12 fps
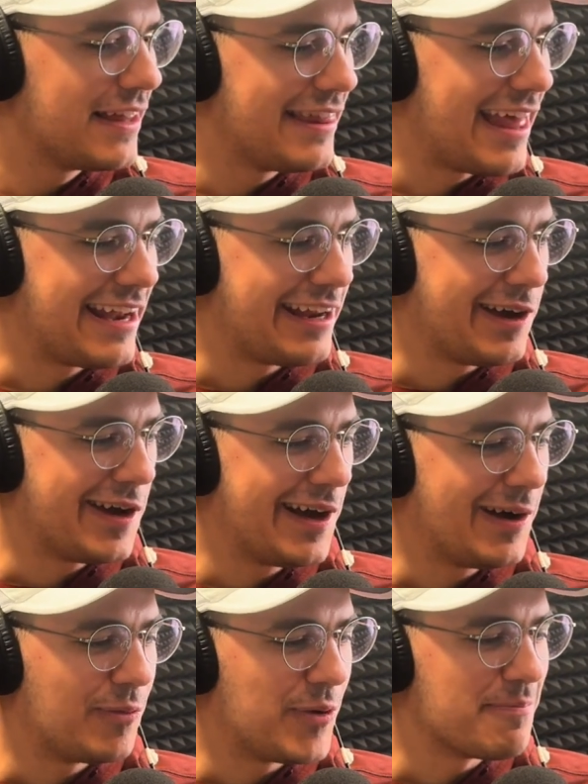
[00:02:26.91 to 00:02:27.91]
then
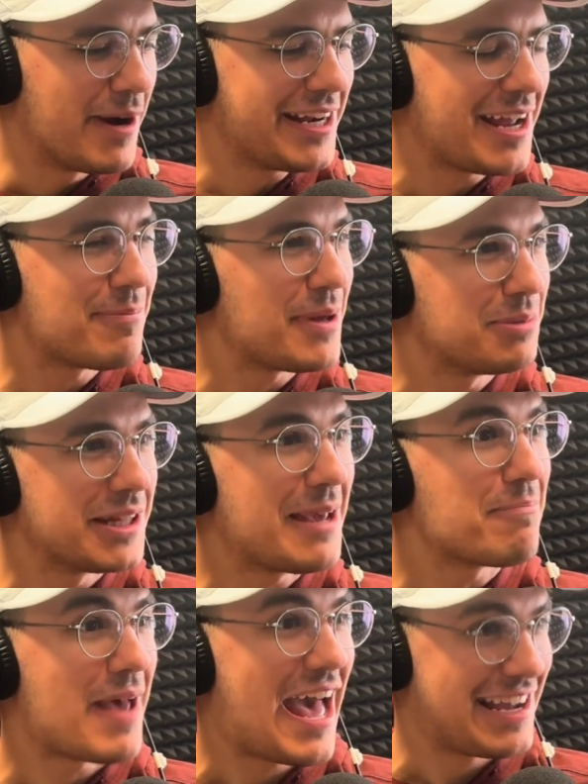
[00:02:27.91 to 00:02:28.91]
we might not be able to
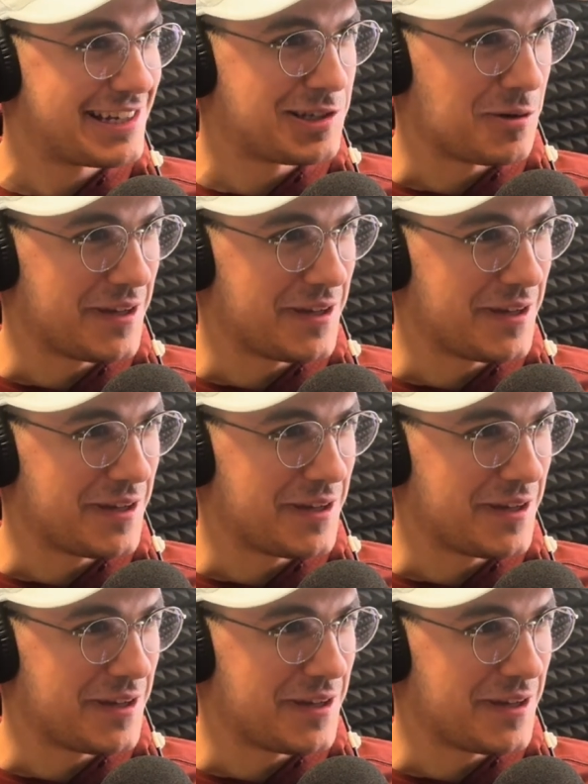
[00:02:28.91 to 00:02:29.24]
get back so